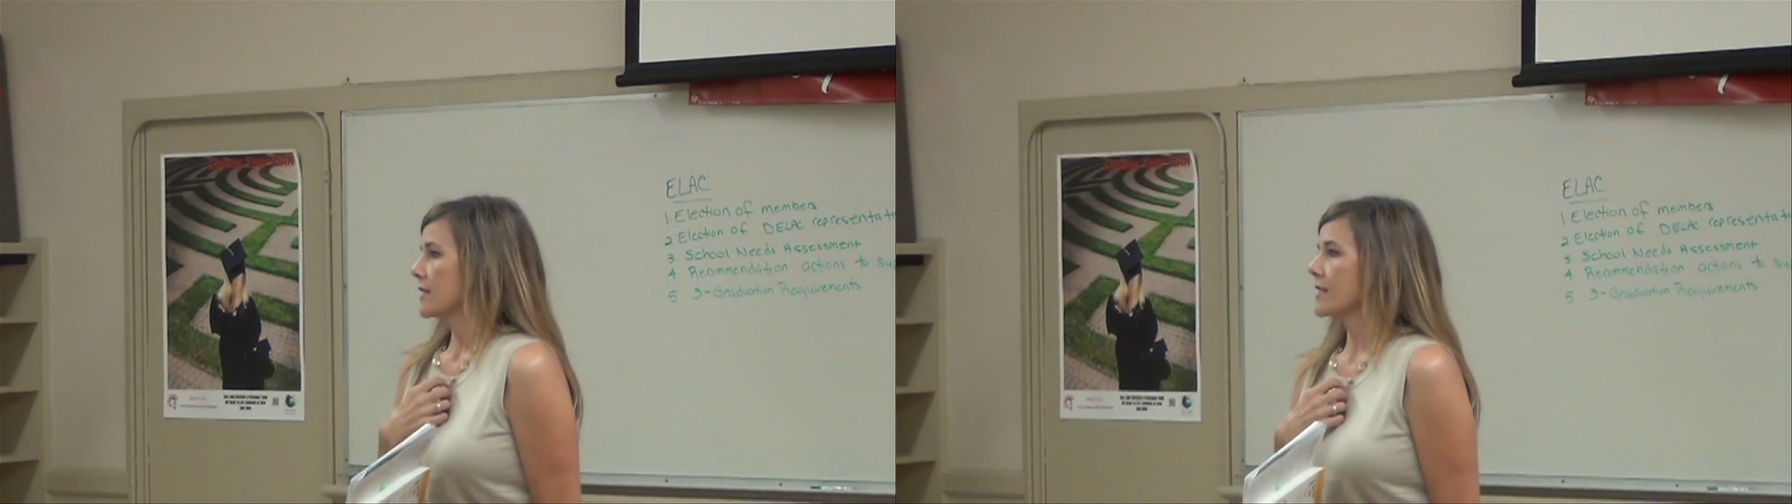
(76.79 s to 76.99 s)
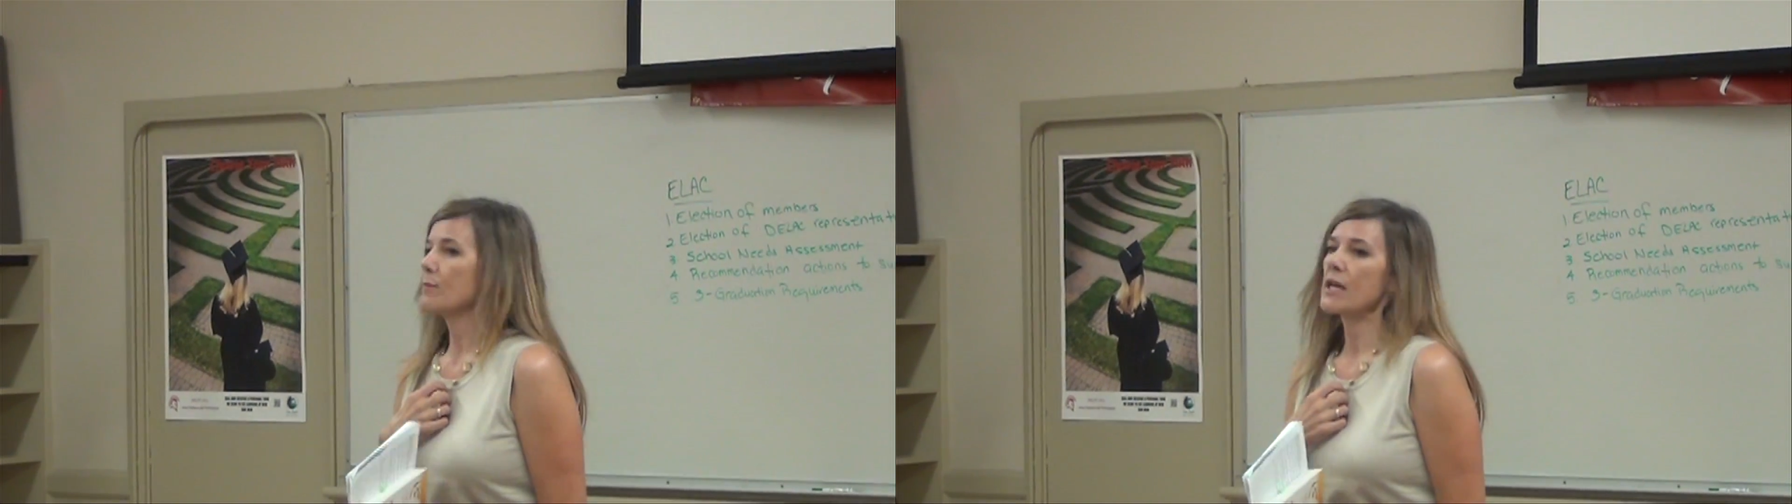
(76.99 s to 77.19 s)

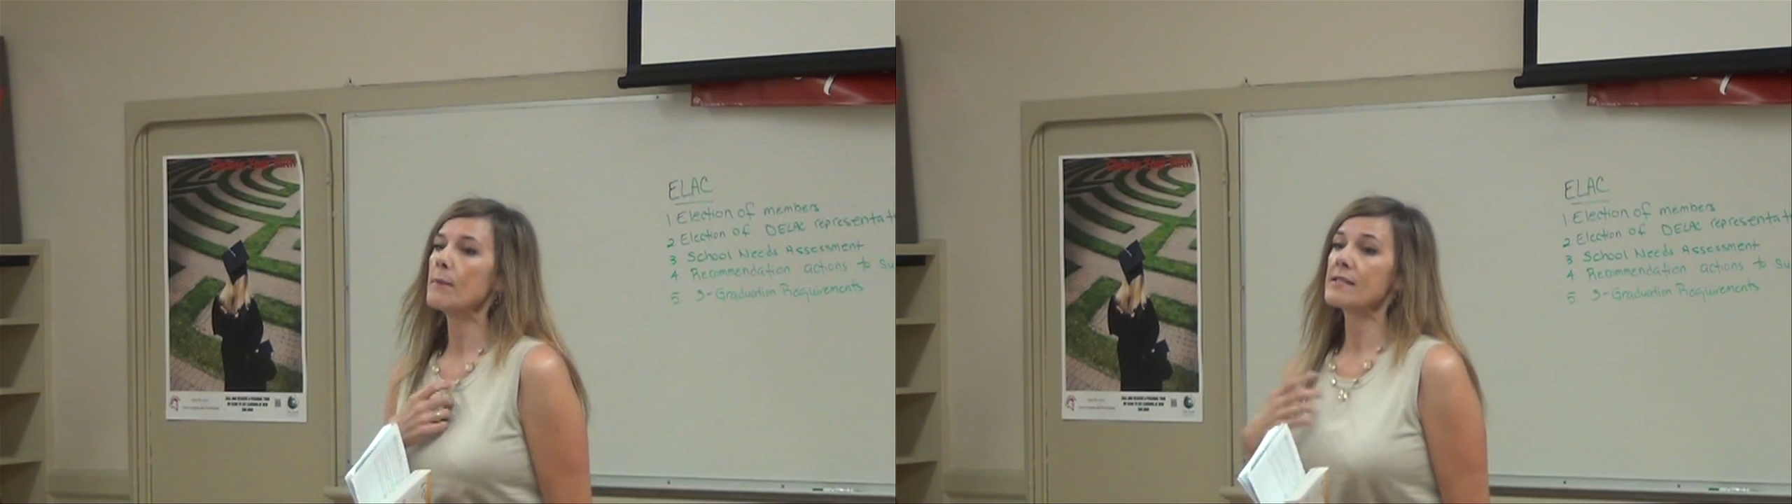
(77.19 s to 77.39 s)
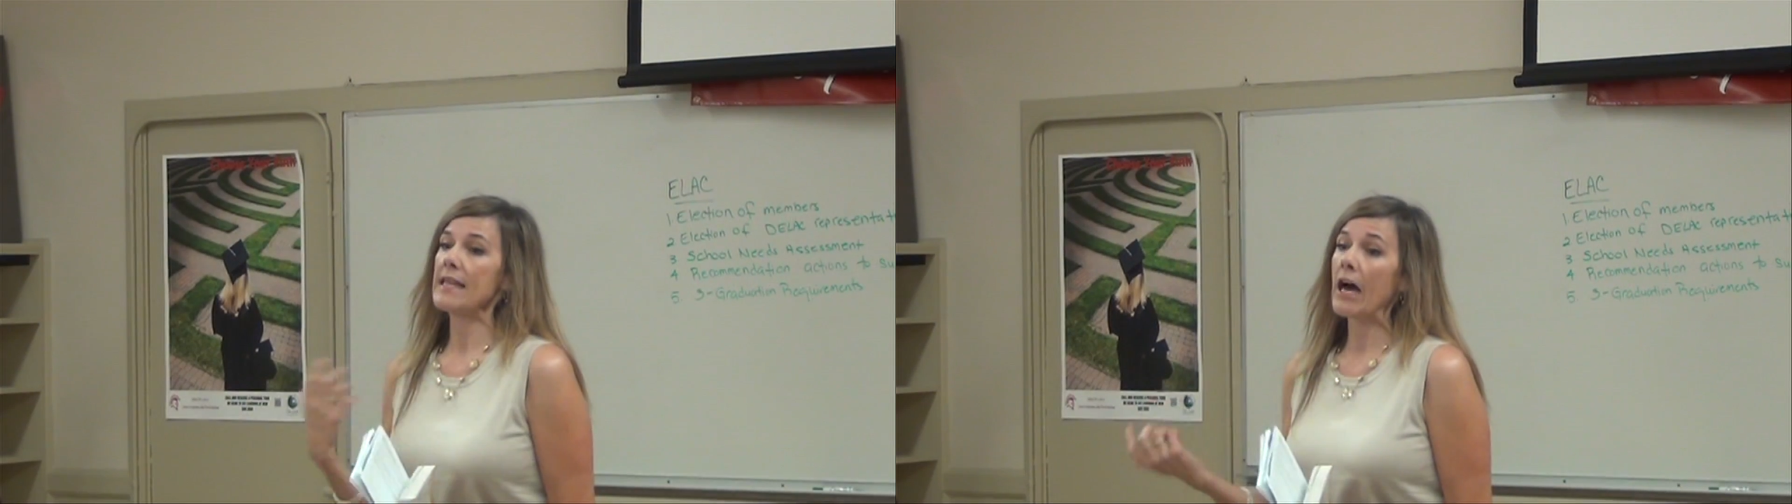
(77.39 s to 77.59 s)

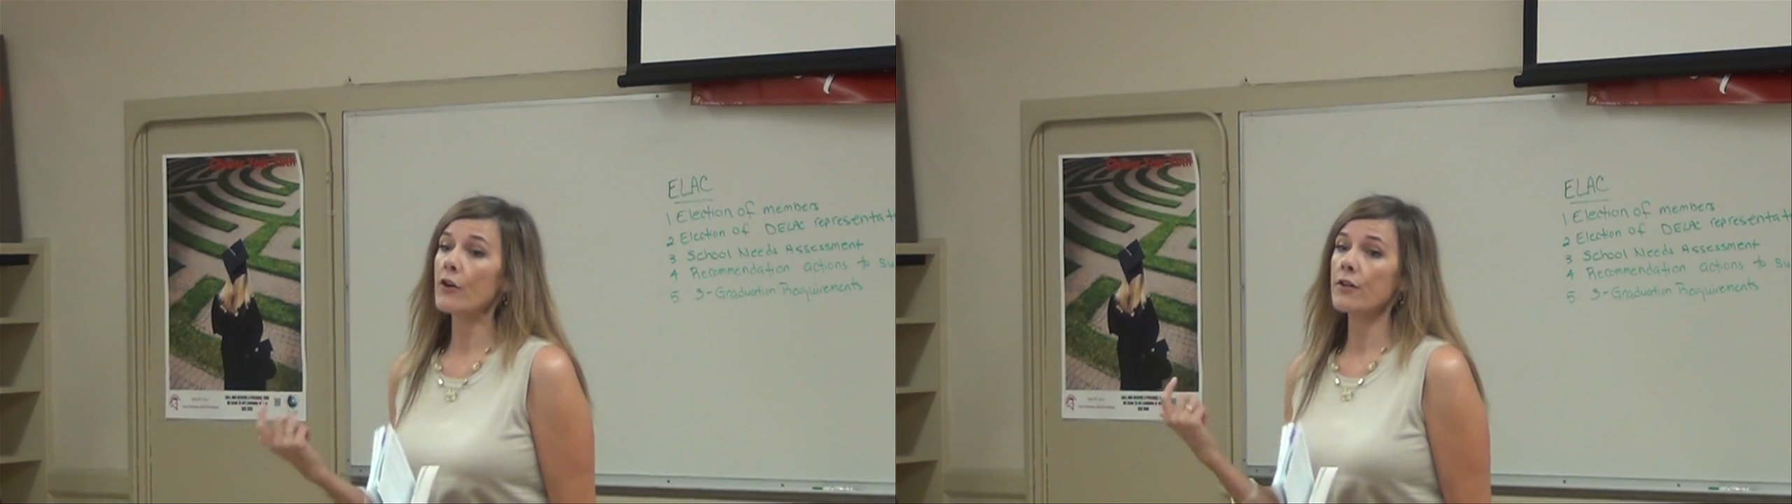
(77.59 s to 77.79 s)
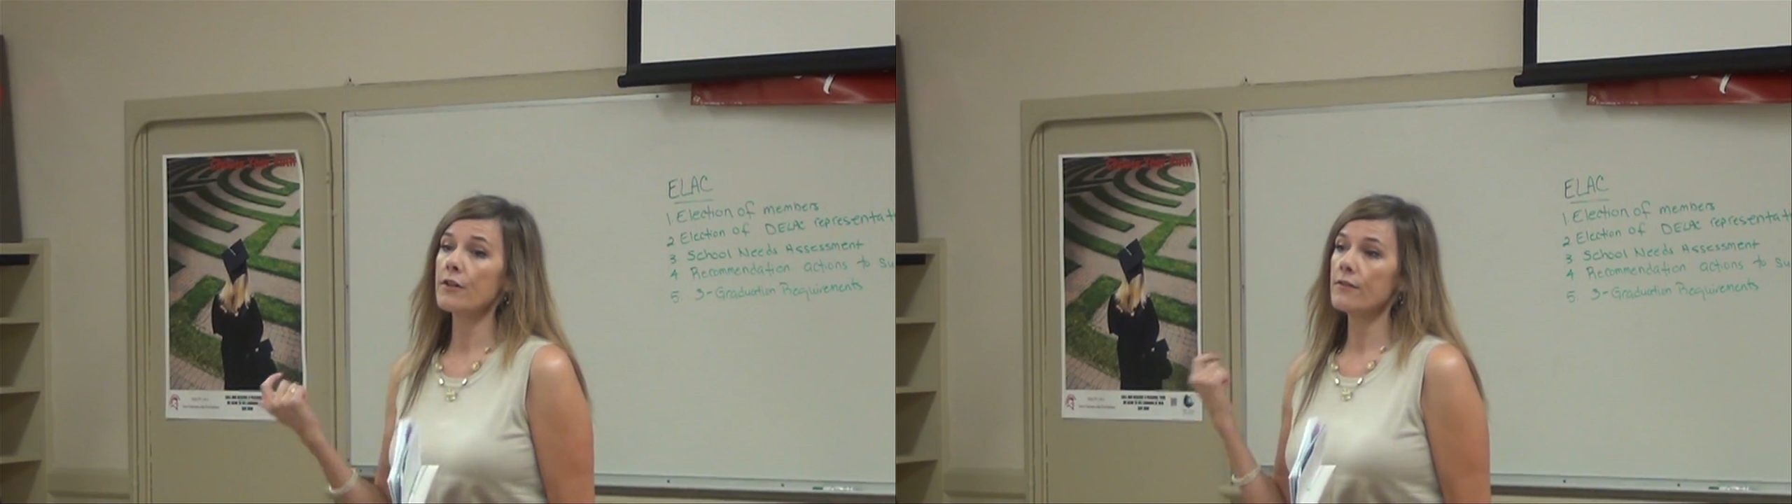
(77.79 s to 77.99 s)
sometimes
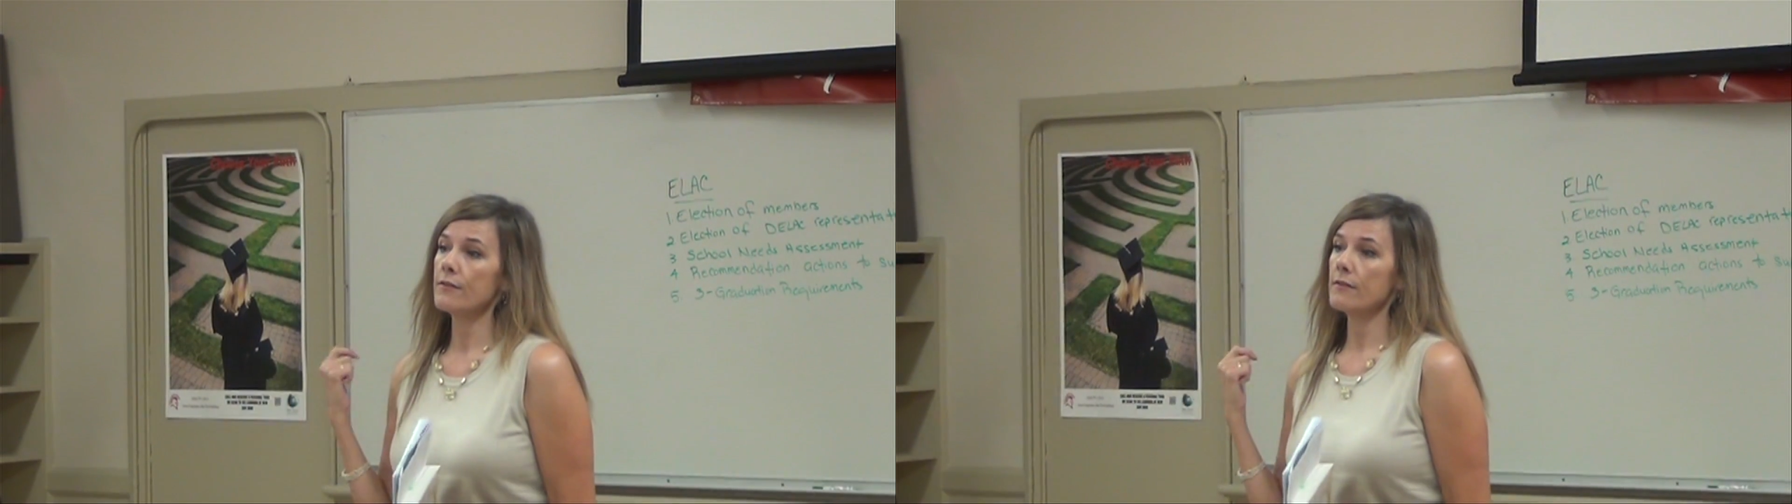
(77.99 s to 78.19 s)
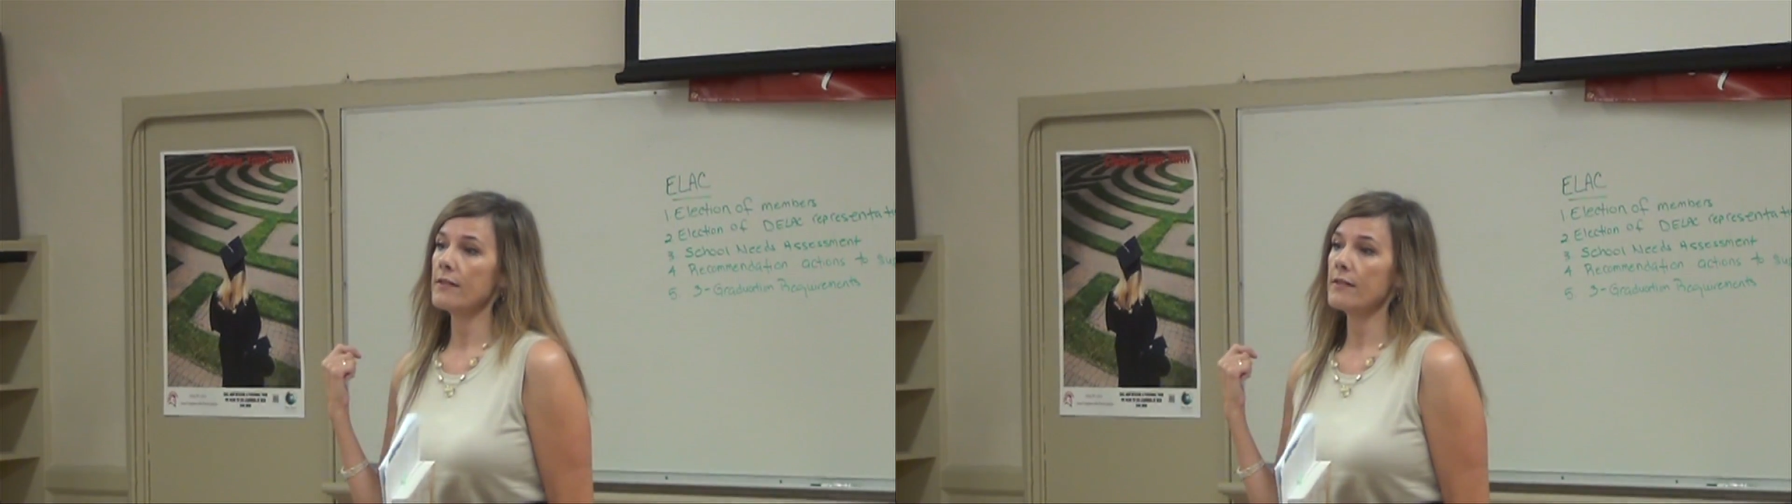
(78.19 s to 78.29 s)
louder